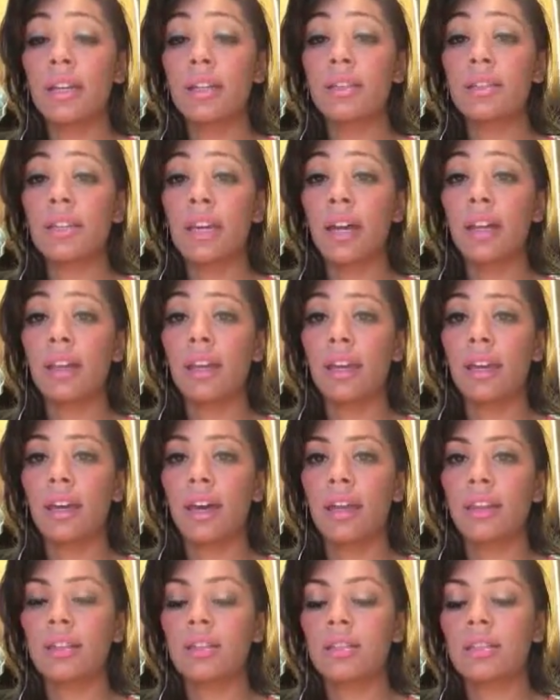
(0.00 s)
telling
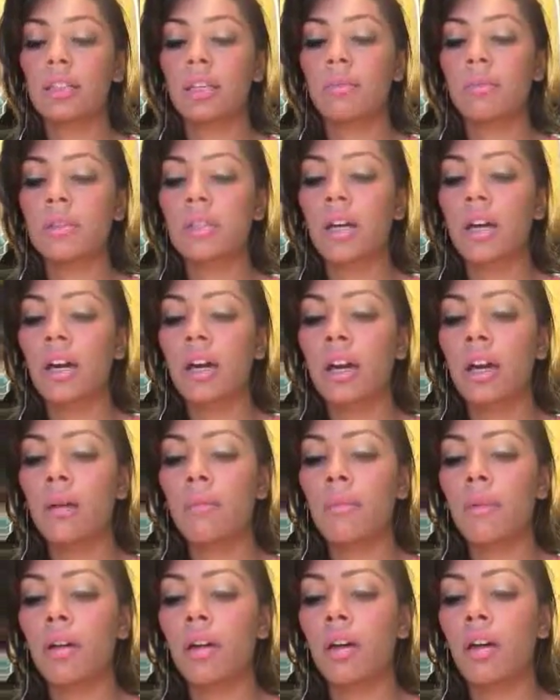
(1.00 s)
at the same
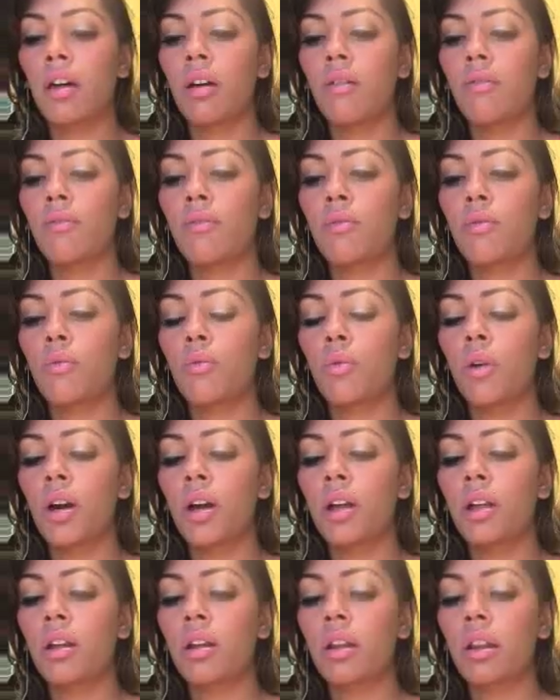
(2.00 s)
time of what
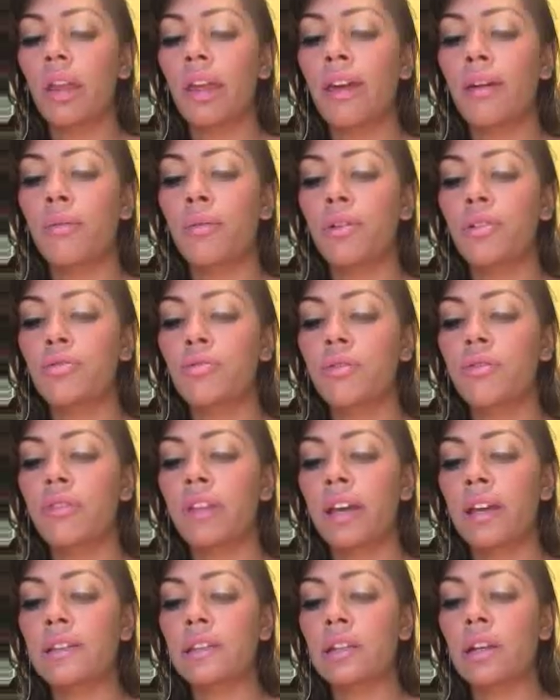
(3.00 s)
language
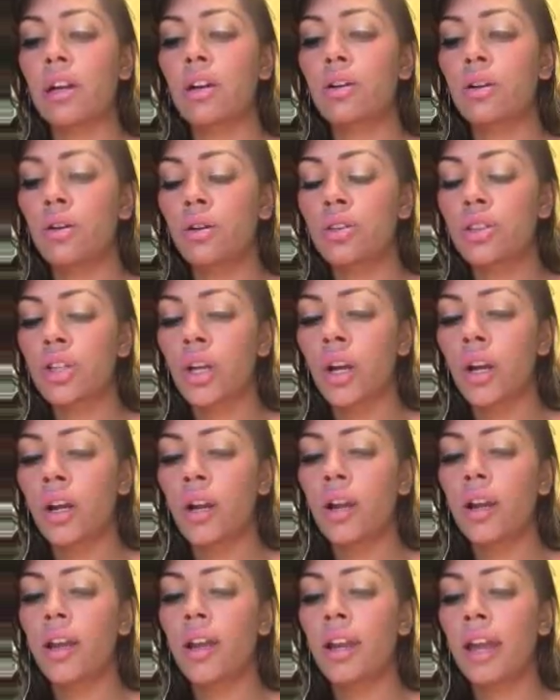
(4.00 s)
reflects in our culture
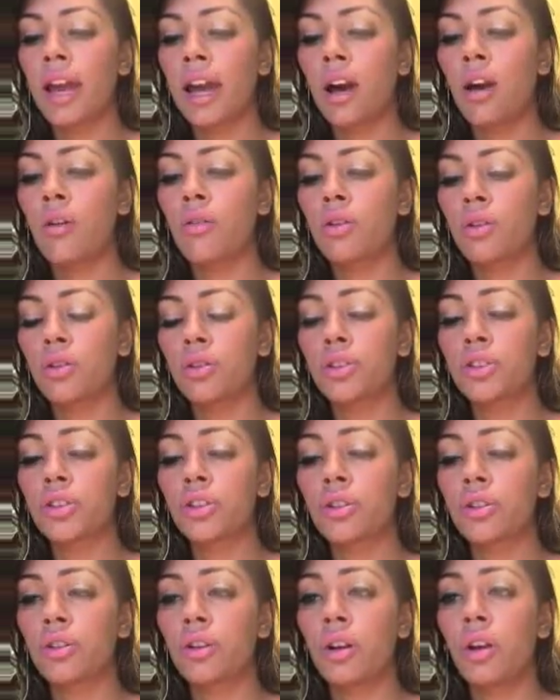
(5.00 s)
and how
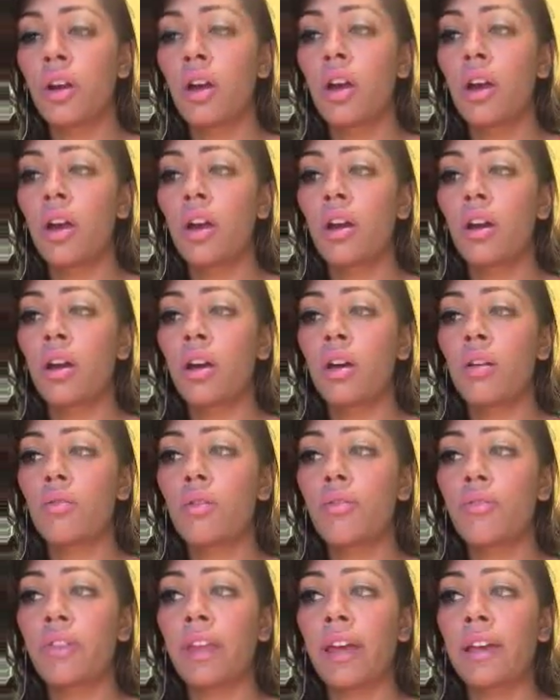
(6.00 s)
culture
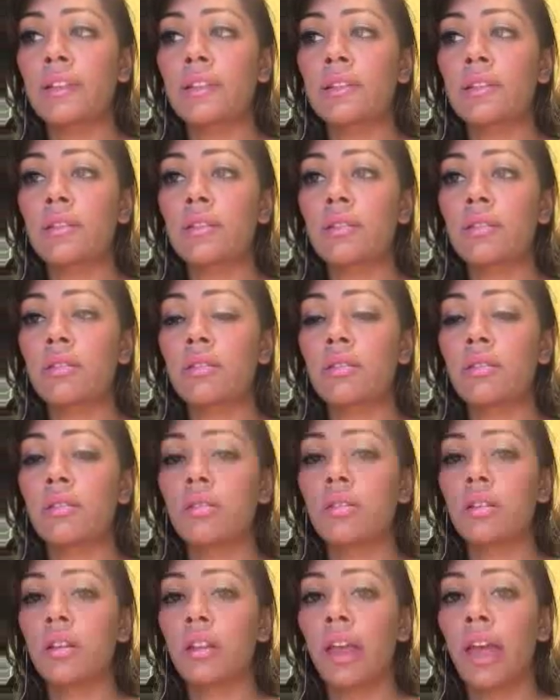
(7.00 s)
reflects
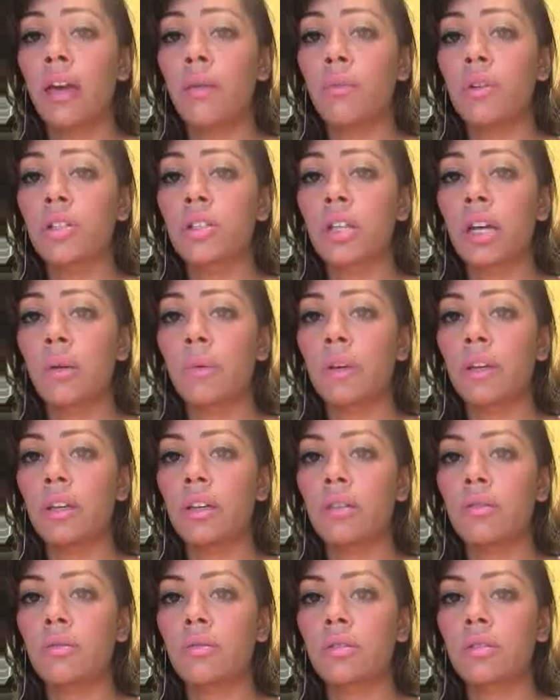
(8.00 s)
the language that we
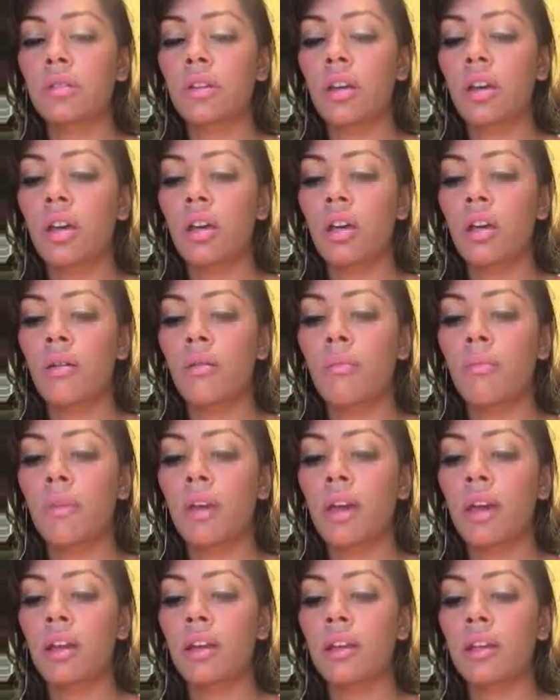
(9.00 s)
use,
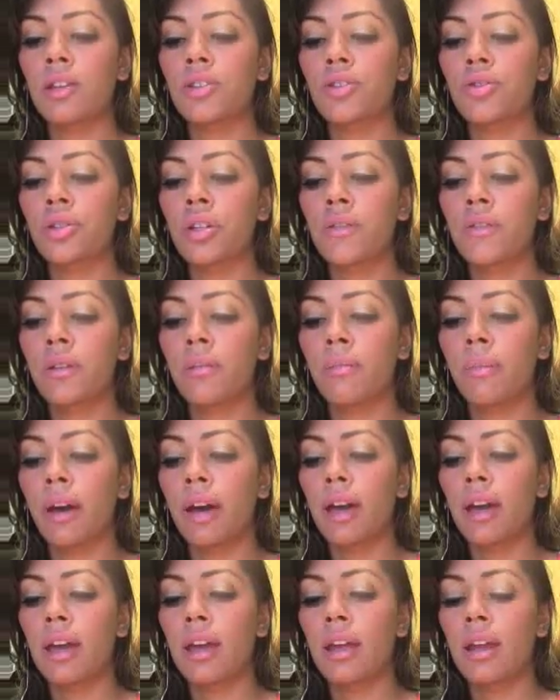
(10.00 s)
and is driven by
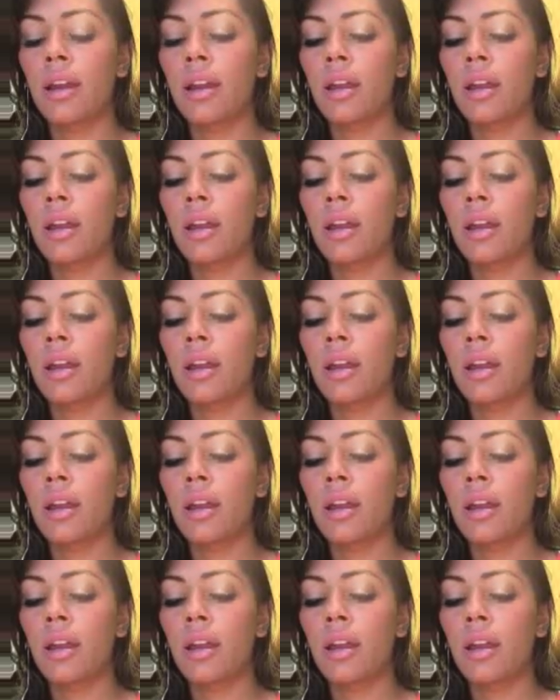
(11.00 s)
it.